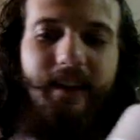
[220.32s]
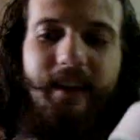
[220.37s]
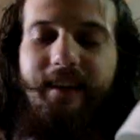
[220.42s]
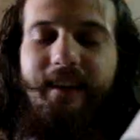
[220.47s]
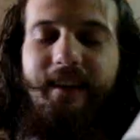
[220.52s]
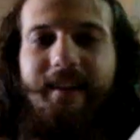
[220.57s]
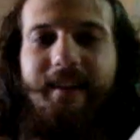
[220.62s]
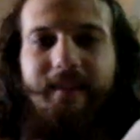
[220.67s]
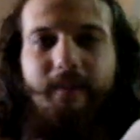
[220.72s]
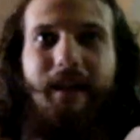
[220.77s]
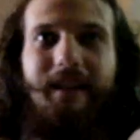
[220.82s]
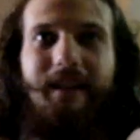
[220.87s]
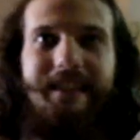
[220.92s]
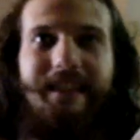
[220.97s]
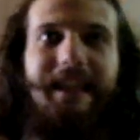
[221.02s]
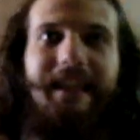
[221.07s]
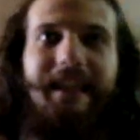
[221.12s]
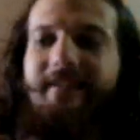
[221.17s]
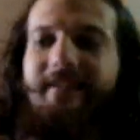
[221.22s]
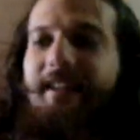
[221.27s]
this is
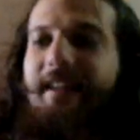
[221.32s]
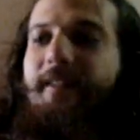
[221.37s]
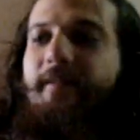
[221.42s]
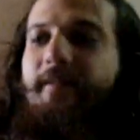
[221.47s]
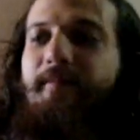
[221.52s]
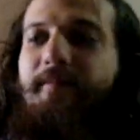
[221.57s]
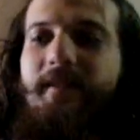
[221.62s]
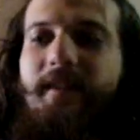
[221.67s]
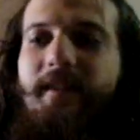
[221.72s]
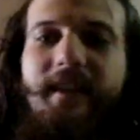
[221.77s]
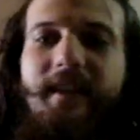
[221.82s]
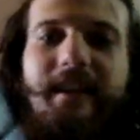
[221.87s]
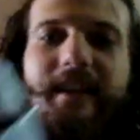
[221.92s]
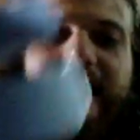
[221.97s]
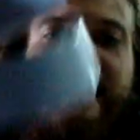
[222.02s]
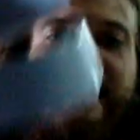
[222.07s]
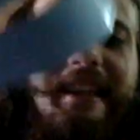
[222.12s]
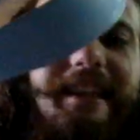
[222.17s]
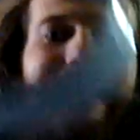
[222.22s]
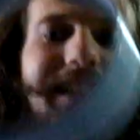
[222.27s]
much heavier.
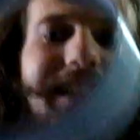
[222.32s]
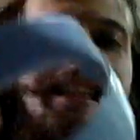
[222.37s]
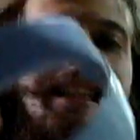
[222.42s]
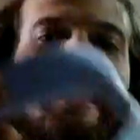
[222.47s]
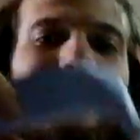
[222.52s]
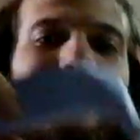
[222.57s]
These